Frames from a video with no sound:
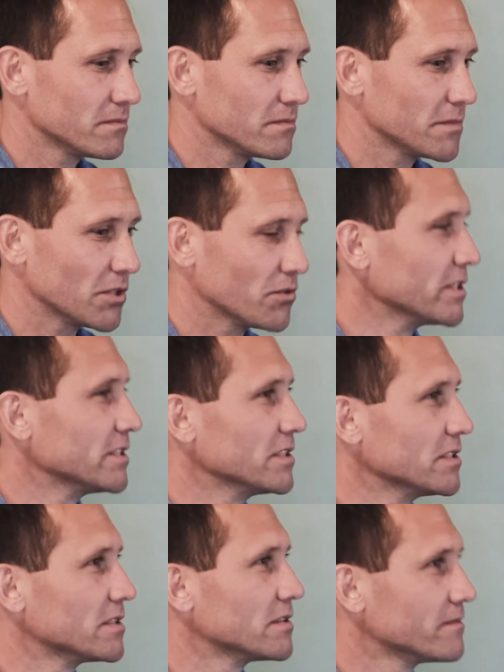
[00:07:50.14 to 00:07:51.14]

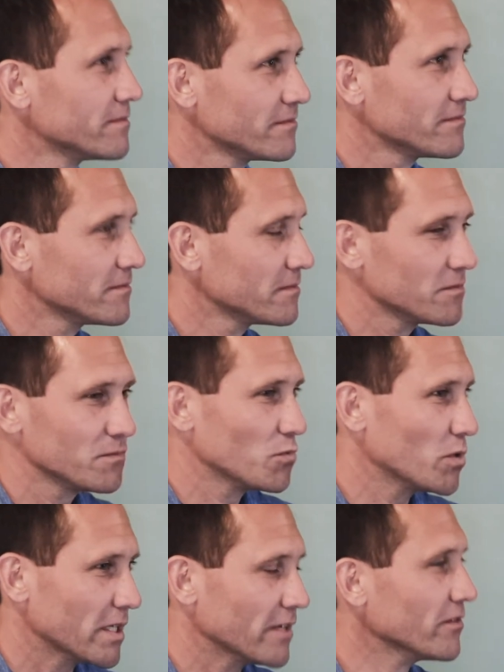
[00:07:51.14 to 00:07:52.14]
increases
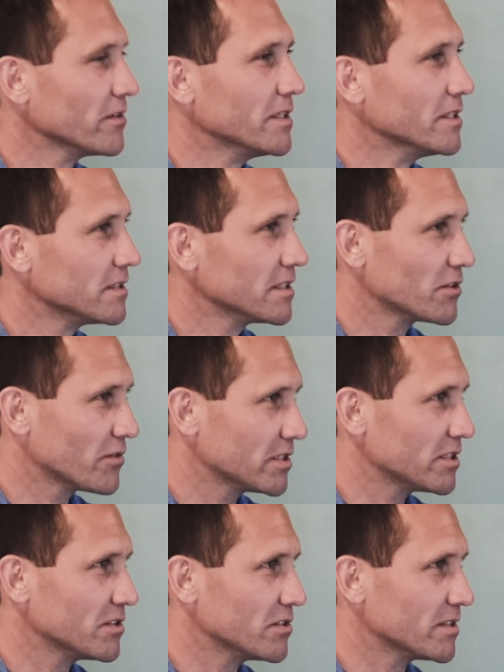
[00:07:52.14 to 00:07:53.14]
whatever it is,
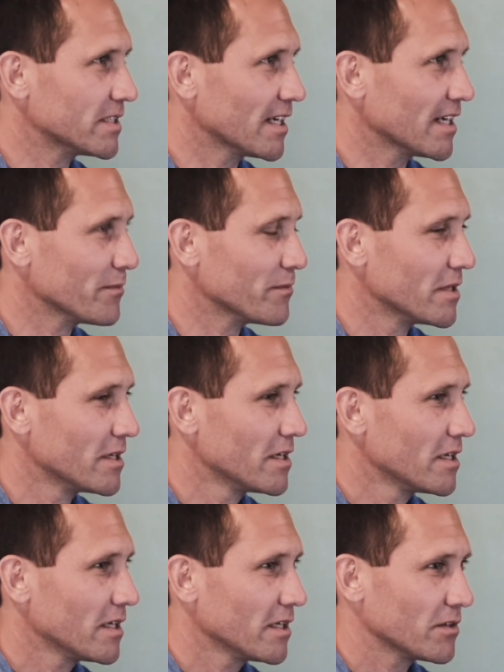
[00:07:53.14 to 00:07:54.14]
increases your time,
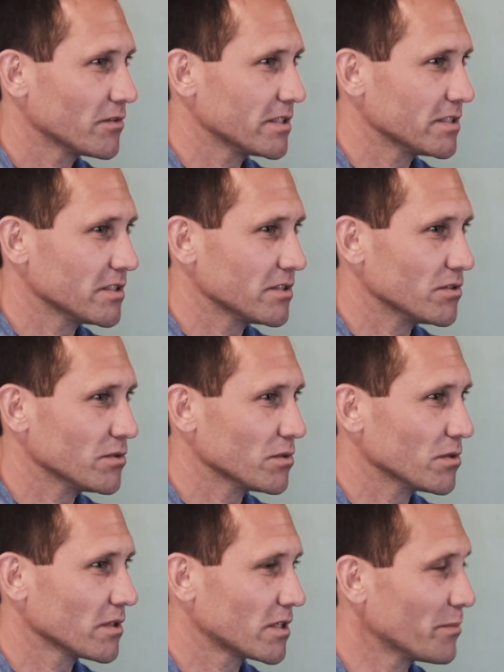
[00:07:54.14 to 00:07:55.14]
increases
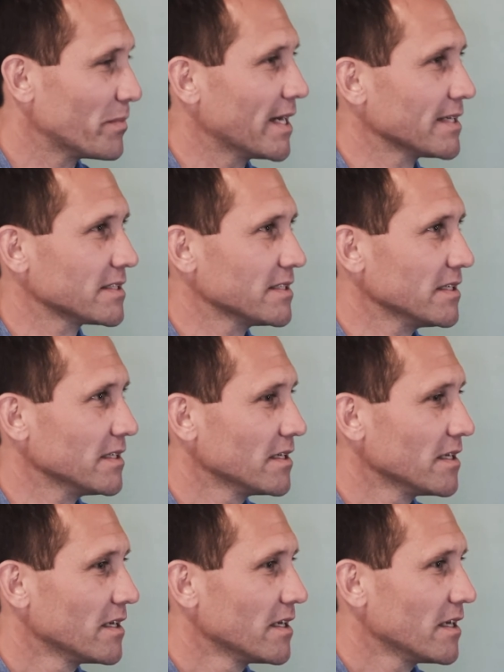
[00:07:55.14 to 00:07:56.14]
your capacity.
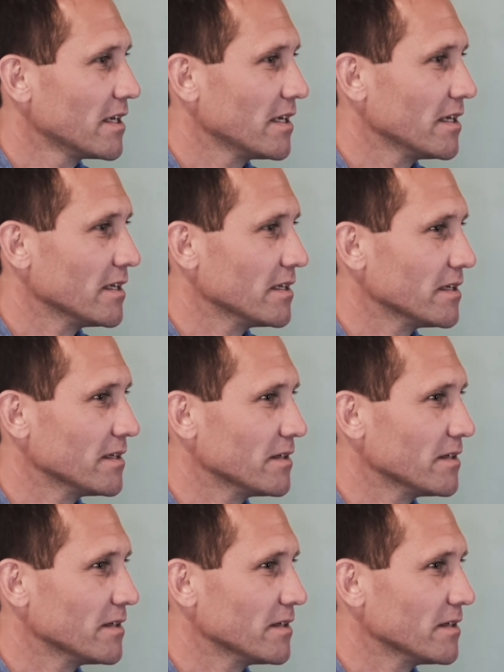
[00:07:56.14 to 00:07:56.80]
And